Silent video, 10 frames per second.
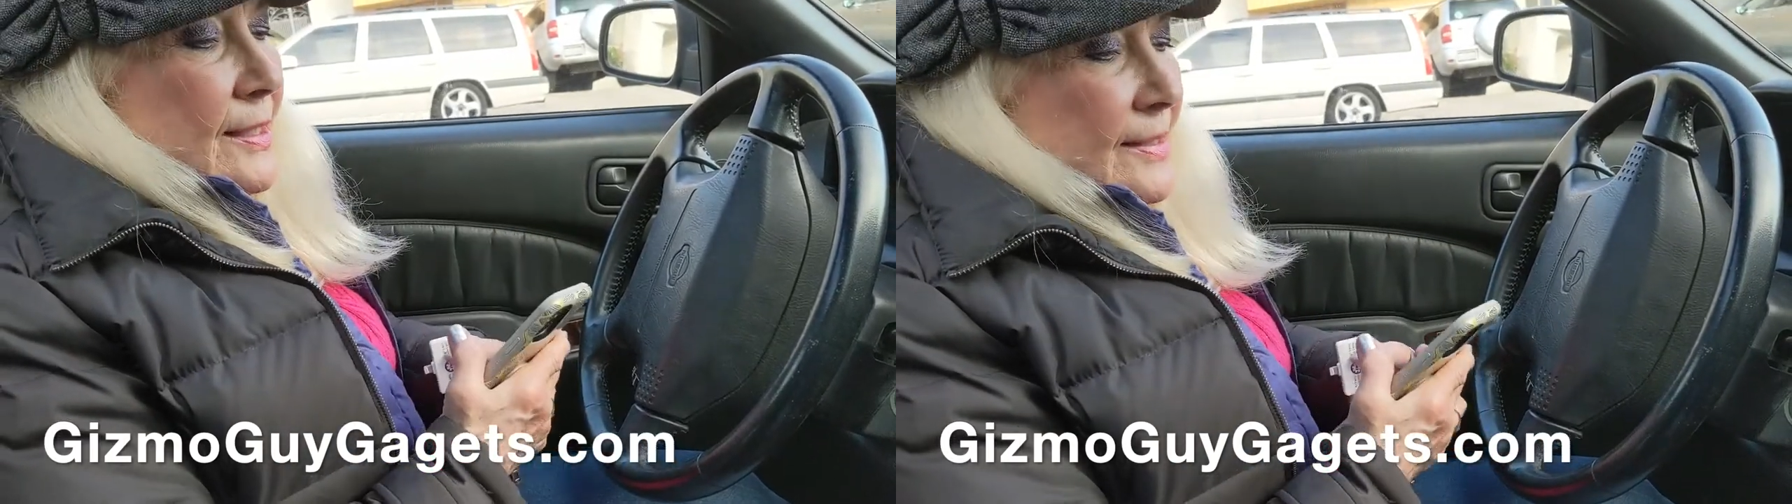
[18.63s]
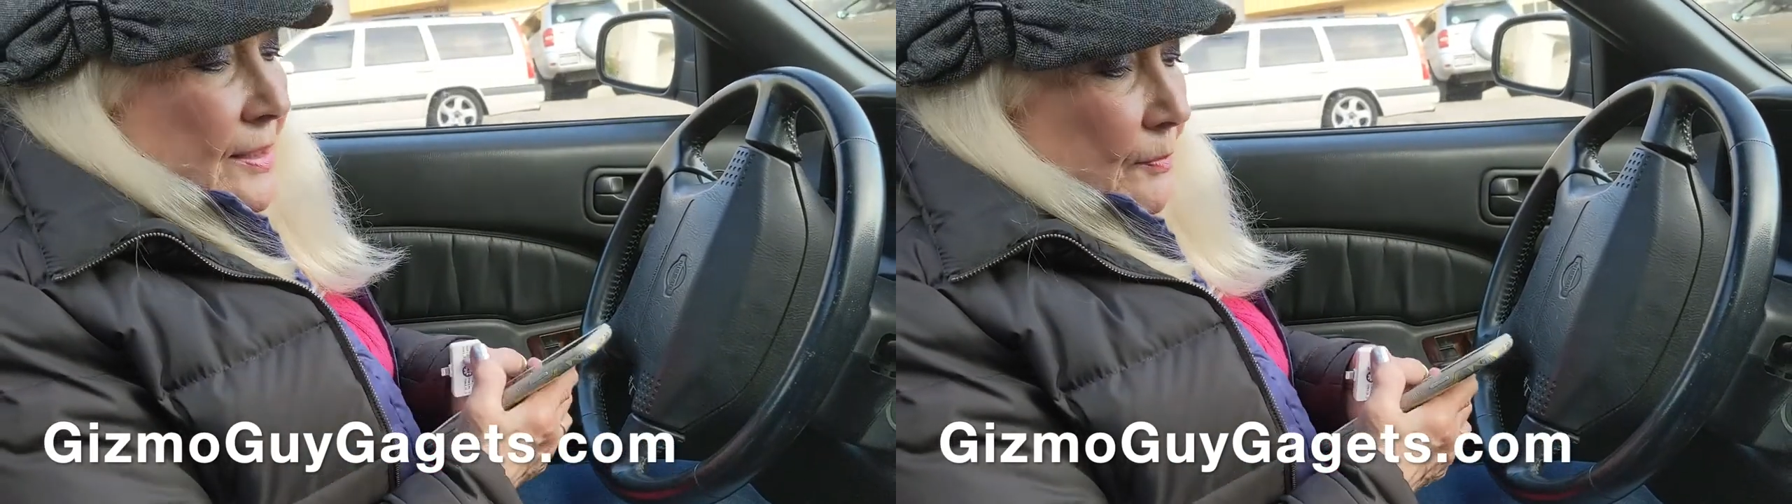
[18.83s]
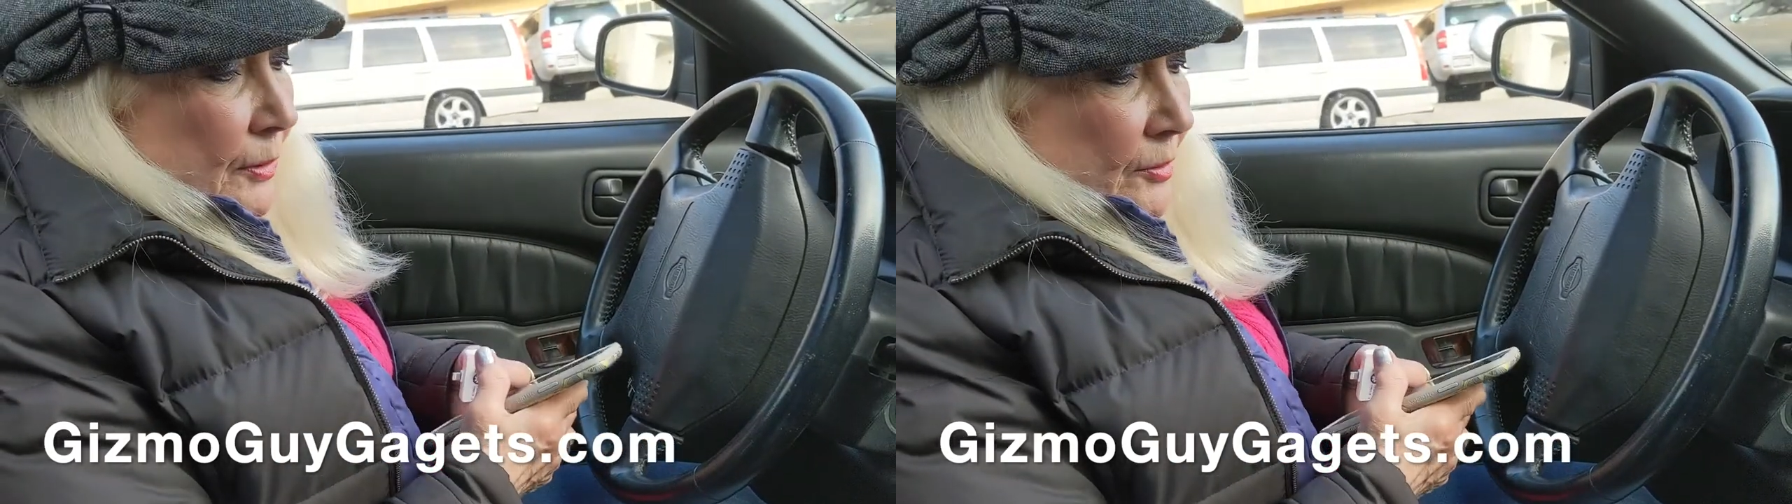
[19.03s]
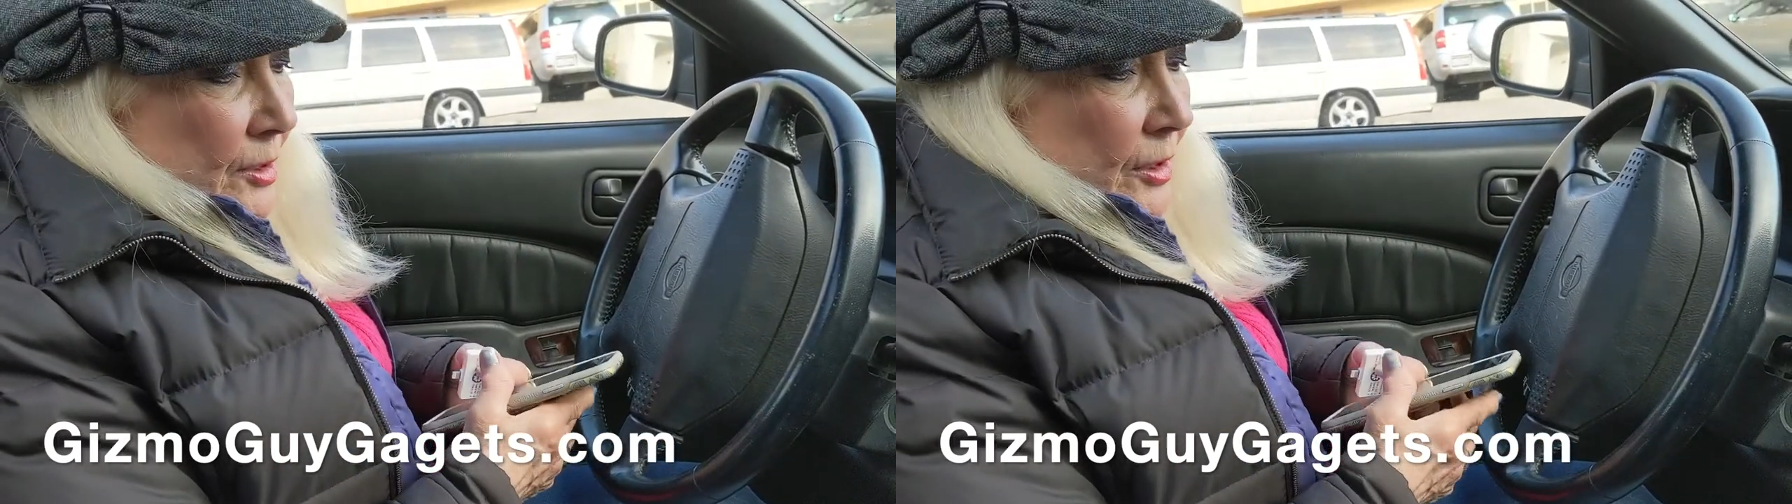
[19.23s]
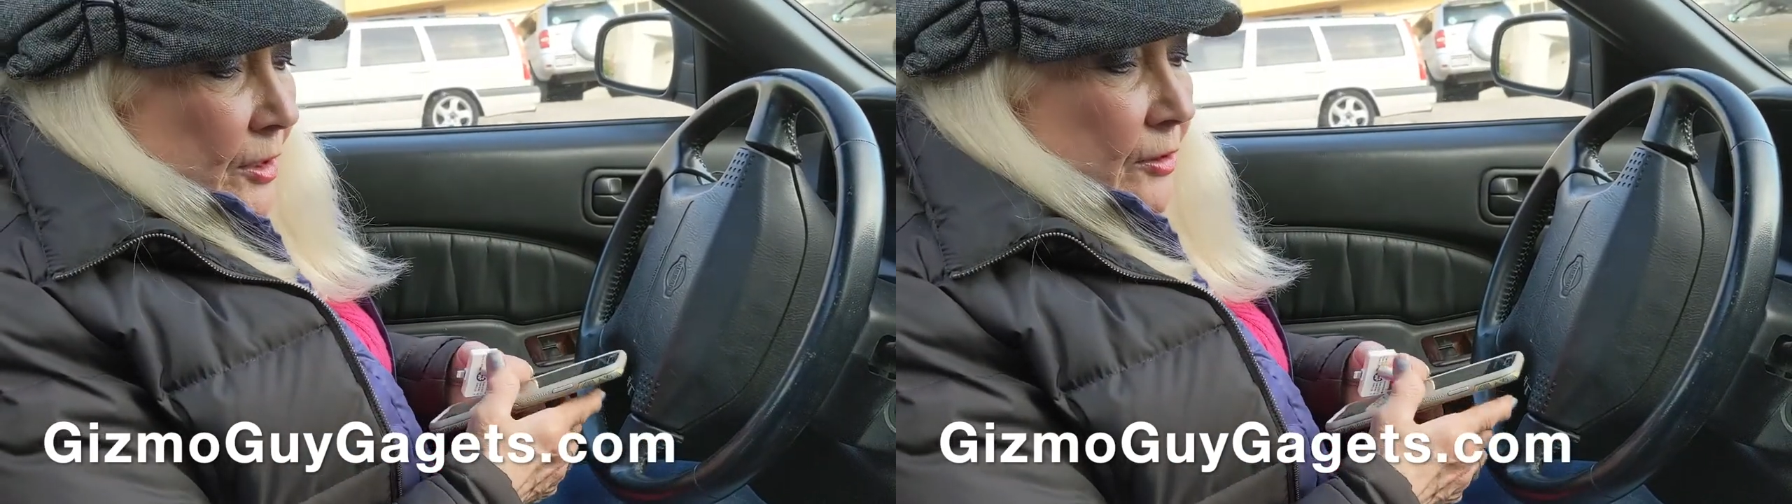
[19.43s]
simple
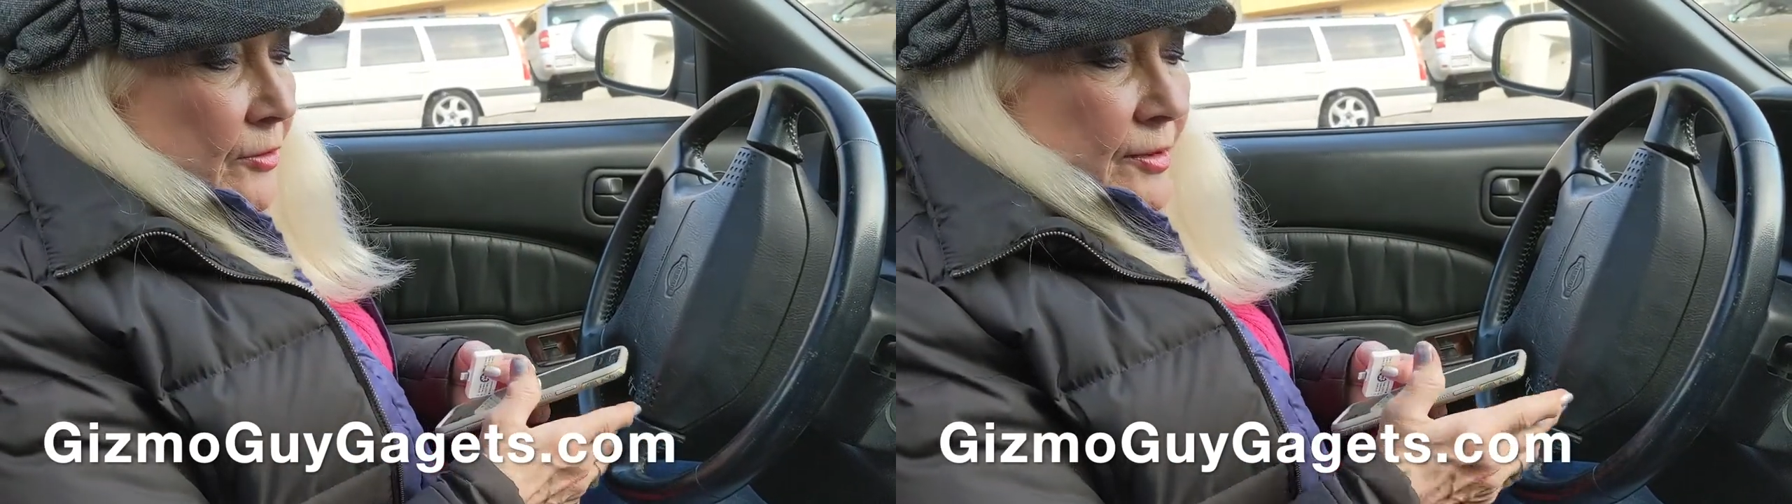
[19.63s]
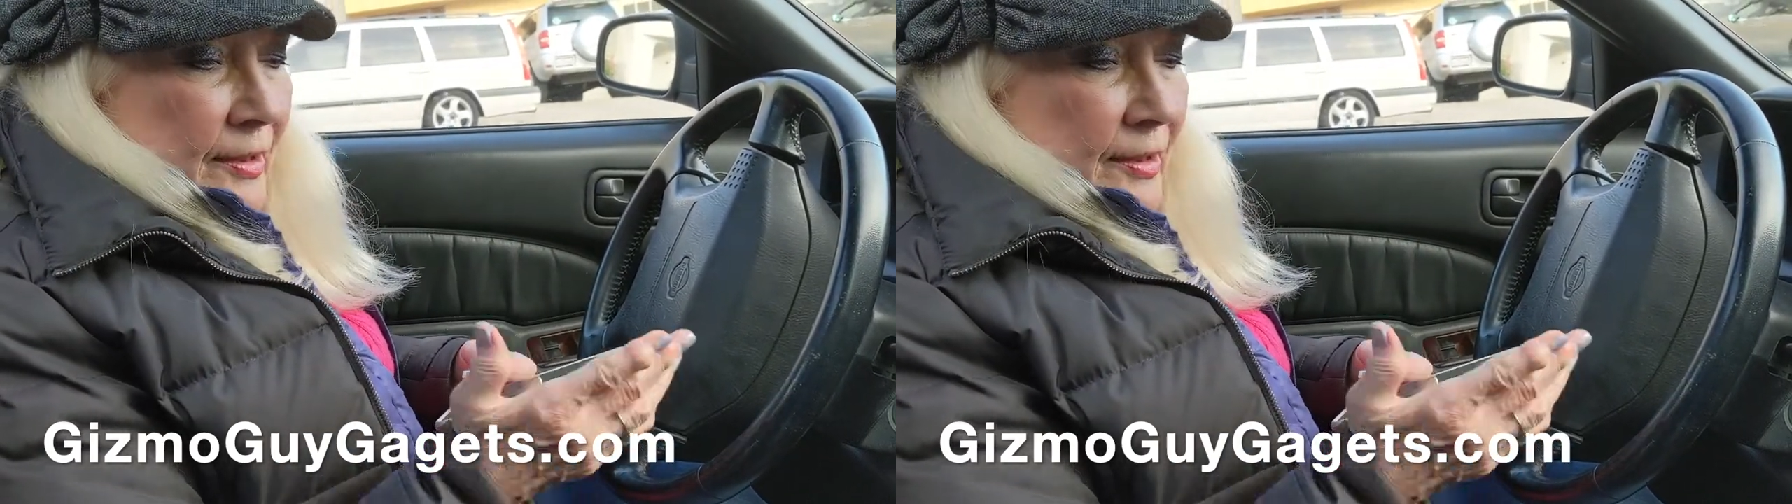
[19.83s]
to use.